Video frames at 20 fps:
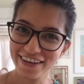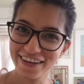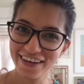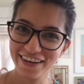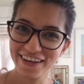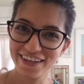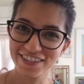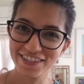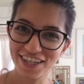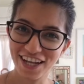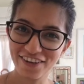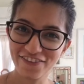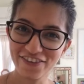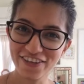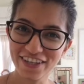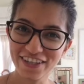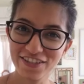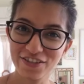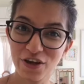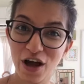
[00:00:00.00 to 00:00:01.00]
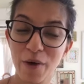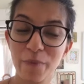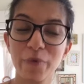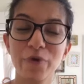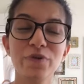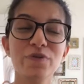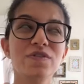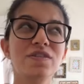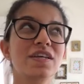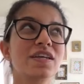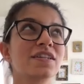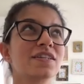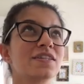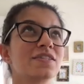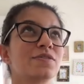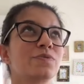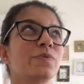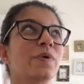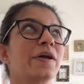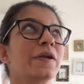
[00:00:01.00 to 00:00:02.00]
Shall we? So I'm going to sing
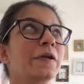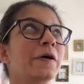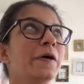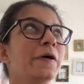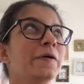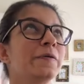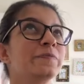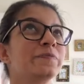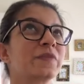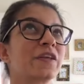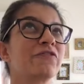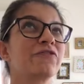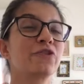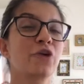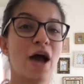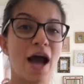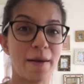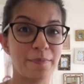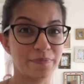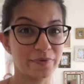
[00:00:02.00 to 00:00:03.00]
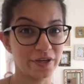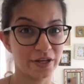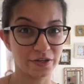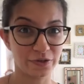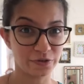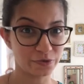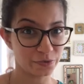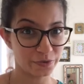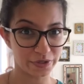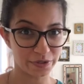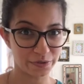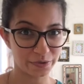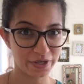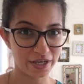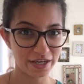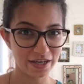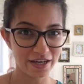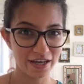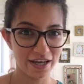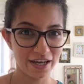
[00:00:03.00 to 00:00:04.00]
this one, if you're happy and you know it,
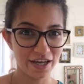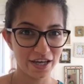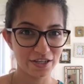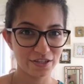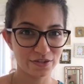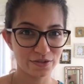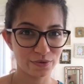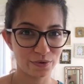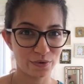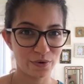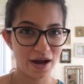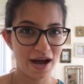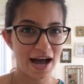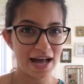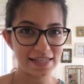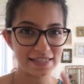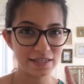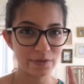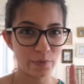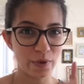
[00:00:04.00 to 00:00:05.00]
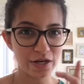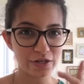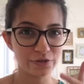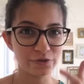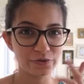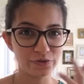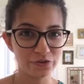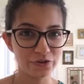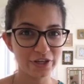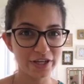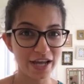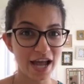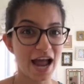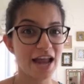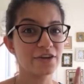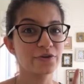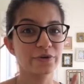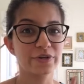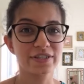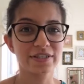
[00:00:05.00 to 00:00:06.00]
okay? So I'll say 1, 2, 3
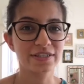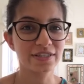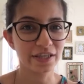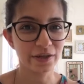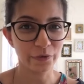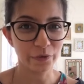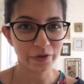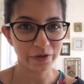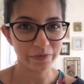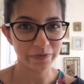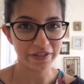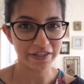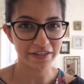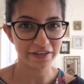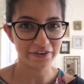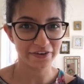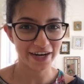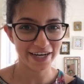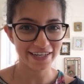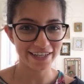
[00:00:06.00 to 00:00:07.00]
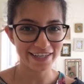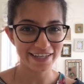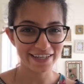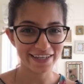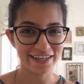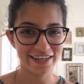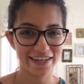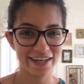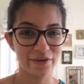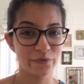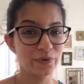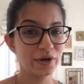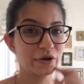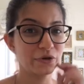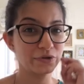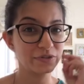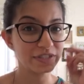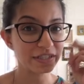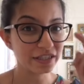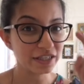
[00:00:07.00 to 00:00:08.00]
and you can sing with me. Ready? We're
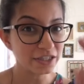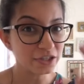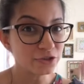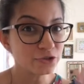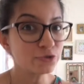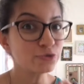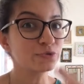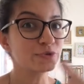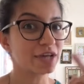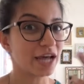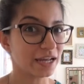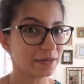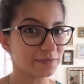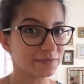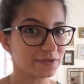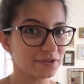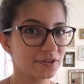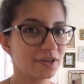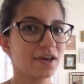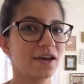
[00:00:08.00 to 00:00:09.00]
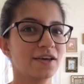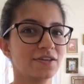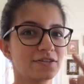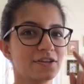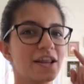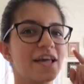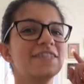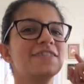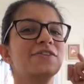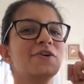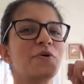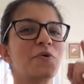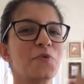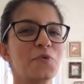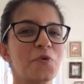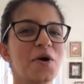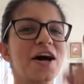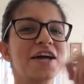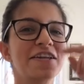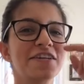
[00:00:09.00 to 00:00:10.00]
going to sing it 2 times. So let's go.
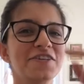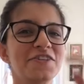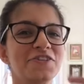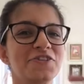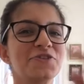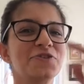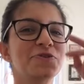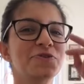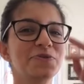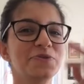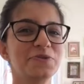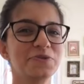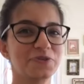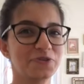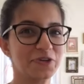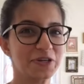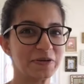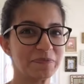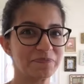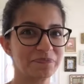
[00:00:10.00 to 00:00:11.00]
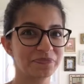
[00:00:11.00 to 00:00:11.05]
1, 2, 3.